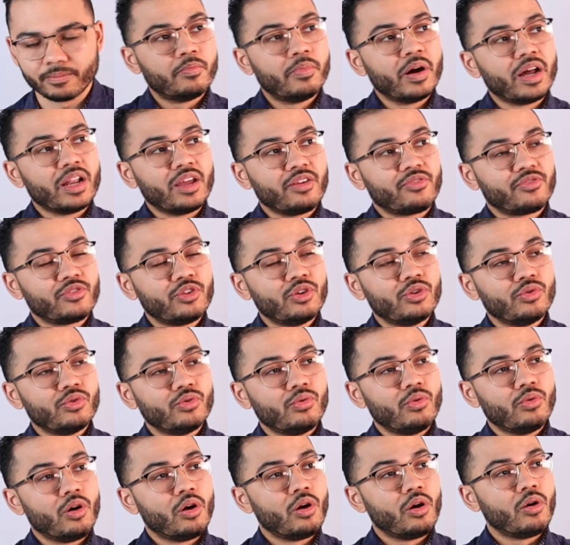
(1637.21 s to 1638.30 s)
But if
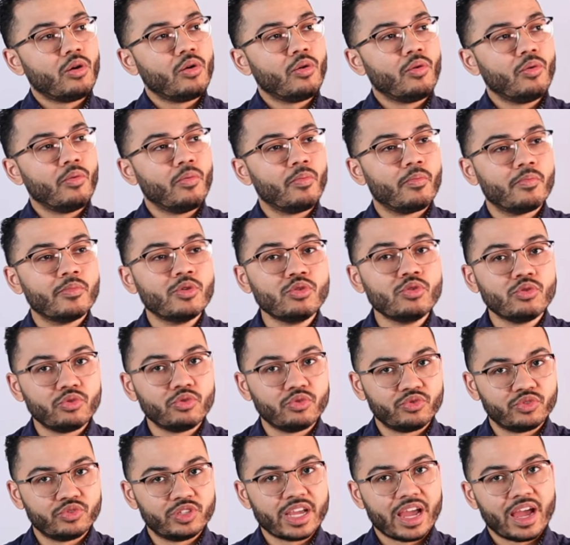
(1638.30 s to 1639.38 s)
you
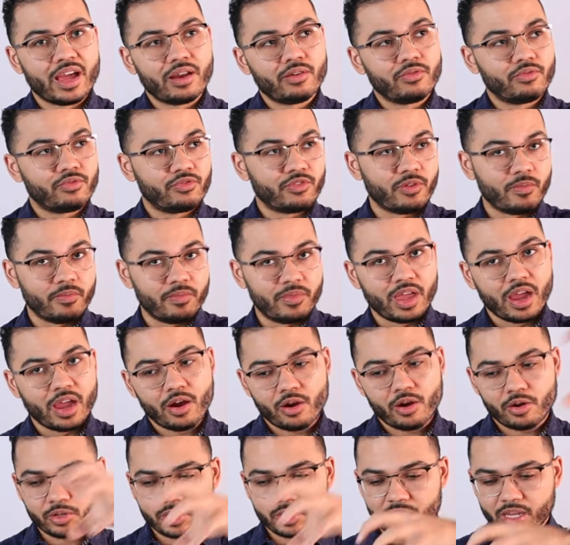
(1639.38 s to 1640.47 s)
move debt from
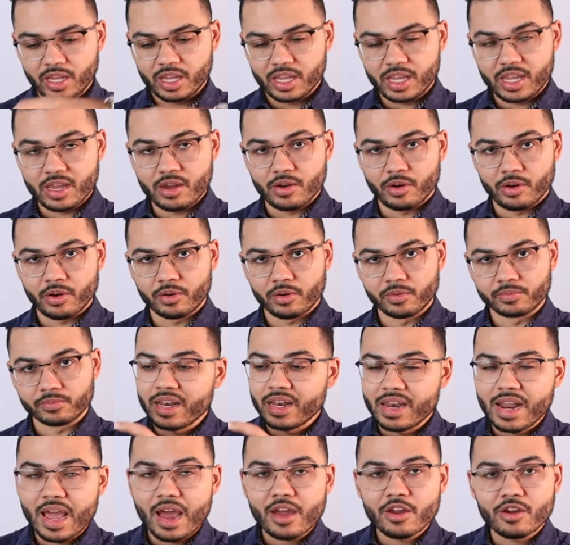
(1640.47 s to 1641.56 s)
there to here
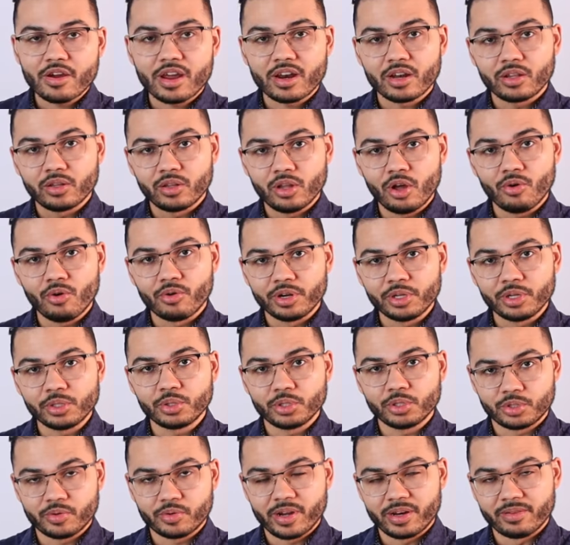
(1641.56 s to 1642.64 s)
and now you're at a lower
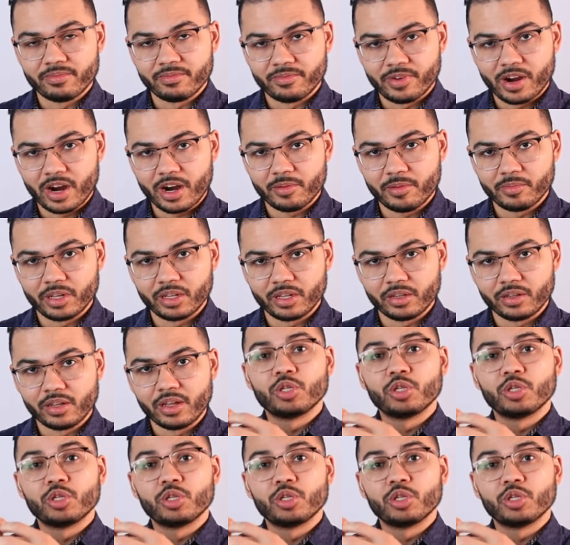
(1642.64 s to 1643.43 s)
interest rate environment